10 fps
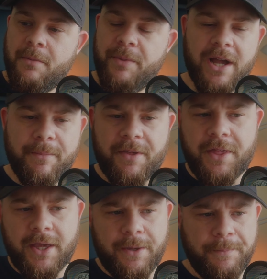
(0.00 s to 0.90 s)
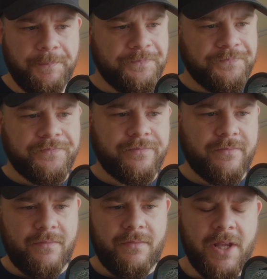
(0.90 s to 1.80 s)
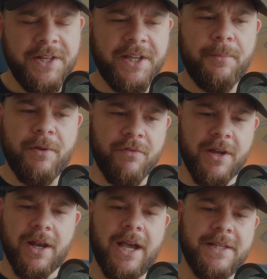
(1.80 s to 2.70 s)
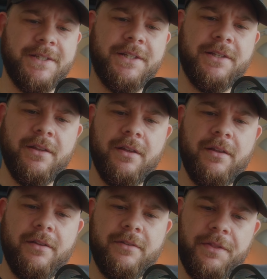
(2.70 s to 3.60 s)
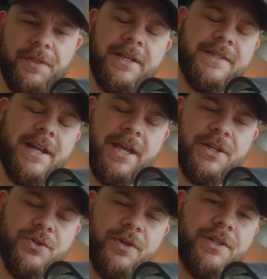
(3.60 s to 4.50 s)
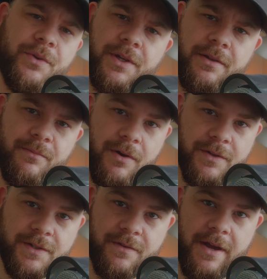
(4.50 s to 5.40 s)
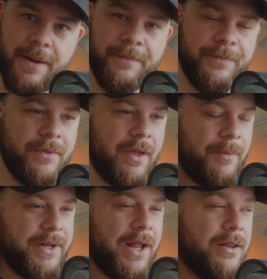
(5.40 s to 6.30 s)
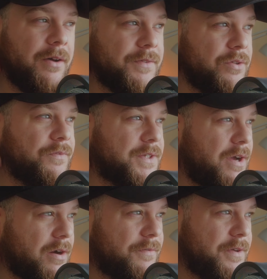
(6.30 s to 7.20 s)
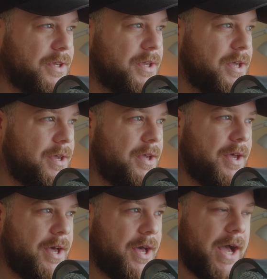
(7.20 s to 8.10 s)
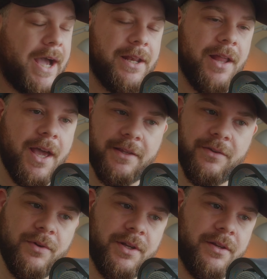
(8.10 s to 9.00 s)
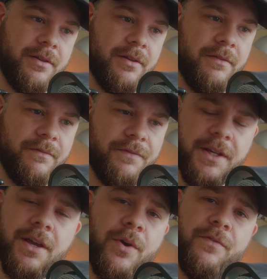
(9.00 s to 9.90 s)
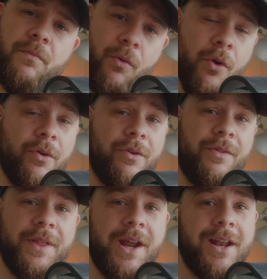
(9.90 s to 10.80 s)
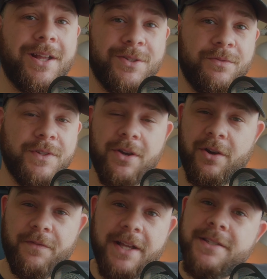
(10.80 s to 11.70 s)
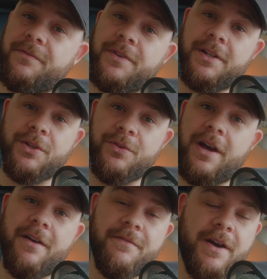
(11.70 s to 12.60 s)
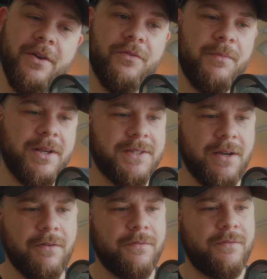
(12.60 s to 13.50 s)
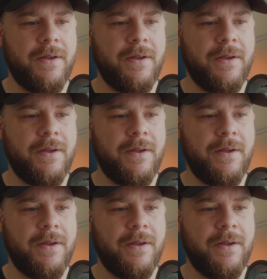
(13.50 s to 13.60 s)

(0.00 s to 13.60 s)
But it got me thinking and it got me realizing the things that I enjoy doing the most, right? I mean, I love doing photography, uh, I like doing video even more something I like doing photography. That's something new that I found for myself.